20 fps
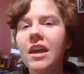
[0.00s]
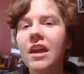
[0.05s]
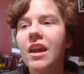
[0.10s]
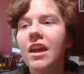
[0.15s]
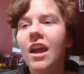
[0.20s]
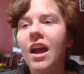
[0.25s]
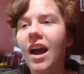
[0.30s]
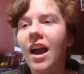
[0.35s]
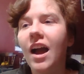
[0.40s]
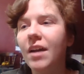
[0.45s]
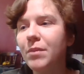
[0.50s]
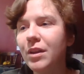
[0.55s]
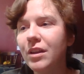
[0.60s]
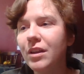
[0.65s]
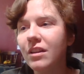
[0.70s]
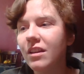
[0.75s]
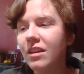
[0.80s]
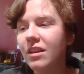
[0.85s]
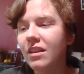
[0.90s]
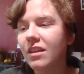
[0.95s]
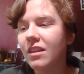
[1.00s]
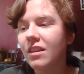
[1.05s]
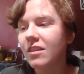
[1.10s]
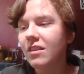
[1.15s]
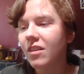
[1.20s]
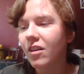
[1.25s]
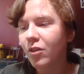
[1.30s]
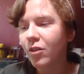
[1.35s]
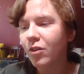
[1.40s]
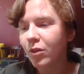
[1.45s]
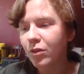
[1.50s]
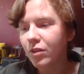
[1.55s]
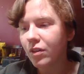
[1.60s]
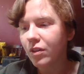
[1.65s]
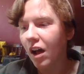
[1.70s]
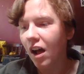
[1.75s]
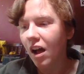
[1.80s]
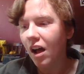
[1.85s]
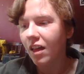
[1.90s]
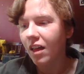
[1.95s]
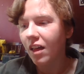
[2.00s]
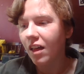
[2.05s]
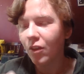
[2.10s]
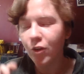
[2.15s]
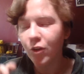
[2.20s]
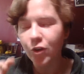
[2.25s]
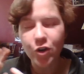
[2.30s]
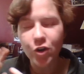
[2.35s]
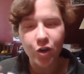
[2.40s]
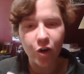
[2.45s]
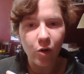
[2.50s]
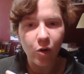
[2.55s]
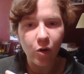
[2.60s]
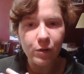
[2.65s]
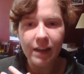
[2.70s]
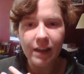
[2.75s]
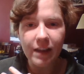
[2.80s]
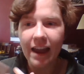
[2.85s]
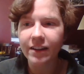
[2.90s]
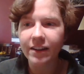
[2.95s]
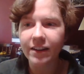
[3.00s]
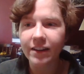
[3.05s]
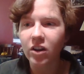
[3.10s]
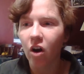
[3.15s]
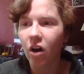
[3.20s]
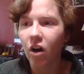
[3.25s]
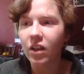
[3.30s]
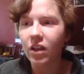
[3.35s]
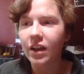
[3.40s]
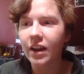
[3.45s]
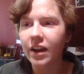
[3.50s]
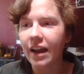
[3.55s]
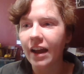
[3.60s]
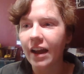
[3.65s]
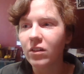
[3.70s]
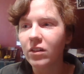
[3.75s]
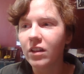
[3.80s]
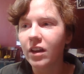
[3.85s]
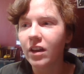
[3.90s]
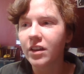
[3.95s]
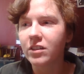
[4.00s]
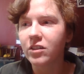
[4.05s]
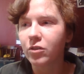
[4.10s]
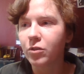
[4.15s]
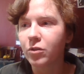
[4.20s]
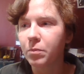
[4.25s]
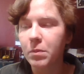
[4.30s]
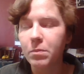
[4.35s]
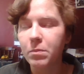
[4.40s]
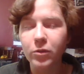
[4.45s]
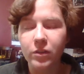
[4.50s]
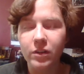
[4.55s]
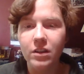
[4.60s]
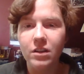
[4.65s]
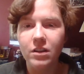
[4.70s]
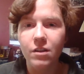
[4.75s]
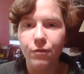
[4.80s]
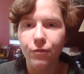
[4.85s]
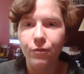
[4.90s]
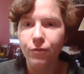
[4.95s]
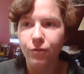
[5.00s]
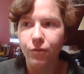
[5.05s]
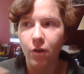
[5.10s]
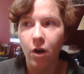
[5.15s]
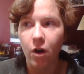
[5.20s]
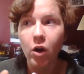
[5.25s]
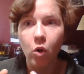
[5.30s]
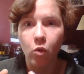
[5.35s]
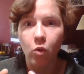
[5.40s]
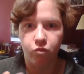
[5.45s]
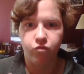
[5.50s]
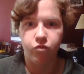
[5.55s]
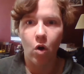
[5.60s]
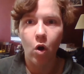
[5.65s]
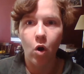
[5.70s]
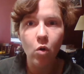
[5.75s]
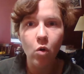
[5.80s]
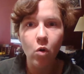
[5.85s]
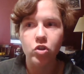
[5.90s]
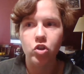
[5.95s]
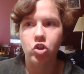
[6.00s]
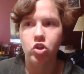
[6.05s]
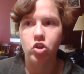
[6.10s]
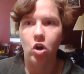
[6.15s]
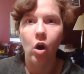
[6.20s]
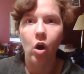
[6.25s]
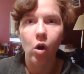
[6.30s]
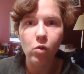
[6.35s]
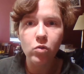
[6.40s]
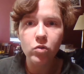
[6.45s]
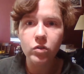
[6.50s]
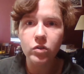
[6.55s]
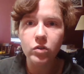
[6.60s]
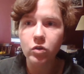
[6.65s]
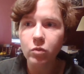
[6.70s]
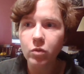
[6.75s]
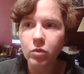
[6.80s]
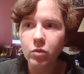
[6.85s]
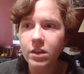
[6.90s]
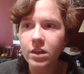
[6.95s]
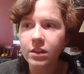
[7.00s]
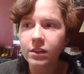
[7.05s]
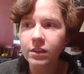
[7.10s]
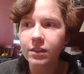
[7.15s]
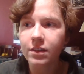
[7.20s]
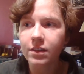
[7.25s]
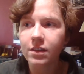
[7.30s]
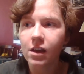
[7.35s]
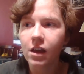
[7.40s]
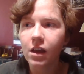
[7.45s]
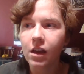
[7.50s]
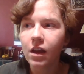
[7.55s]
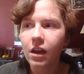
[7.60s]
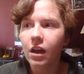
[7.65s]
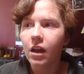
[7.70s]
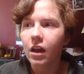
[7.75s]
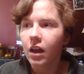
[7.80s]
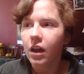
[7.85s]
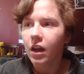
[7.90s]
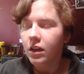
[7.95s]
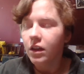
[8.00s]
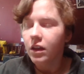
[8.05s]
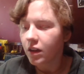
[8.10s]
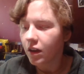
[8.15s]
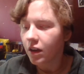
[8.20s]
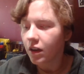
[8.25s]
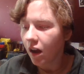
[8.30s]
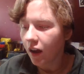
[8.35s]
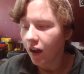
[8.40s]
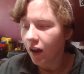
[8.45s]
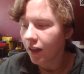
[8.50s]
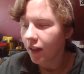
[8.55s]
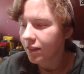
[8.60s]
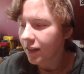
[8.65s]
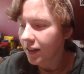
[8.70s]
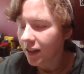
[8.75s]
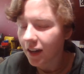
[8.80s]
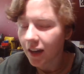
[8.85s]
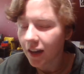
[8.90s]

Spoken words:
I mean, there's other shows that had to call it out. Like, there's people sitting in the front row of shows doing this. You know, like,